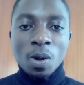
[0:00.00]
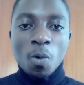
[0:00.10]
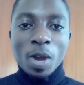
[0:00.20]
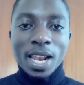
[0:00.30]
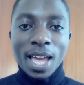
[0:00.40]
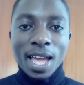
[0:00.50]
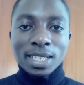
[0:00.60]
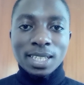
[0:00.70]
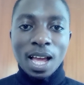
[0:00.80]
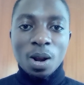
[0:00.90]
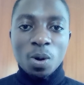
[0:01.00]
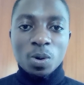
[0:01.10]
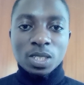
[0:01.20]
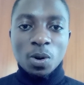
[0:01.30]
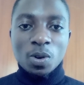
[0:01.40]
we learned a
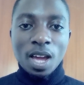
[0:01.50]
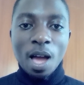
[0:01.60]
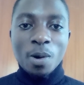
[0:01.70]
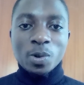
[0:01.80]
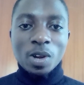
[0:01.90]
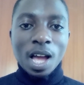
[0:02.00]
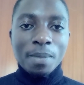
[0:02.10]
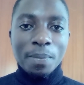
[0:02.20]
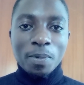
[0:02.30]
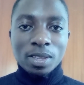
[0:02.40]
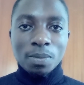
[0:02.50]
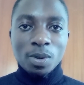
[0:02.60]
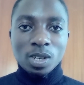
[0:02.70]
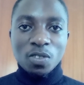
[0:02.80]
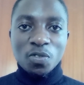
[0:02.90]
lot on how to come up with
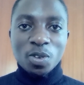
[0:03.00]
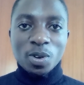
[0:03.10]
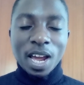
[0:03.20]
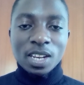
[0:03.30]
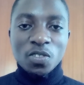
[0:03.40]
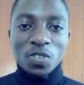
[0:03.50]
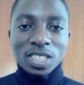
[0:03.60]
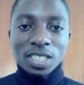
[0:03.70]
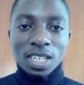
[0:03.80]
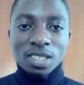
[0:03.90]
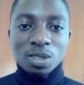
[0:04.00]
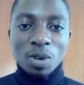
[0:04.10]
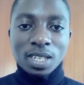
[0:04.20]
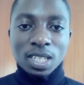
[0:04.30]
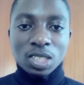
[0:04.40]
beautiful and efficient
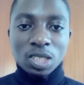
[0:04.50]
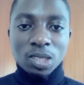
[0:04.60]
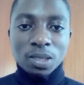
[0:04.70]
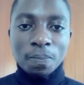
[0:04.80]
strategies.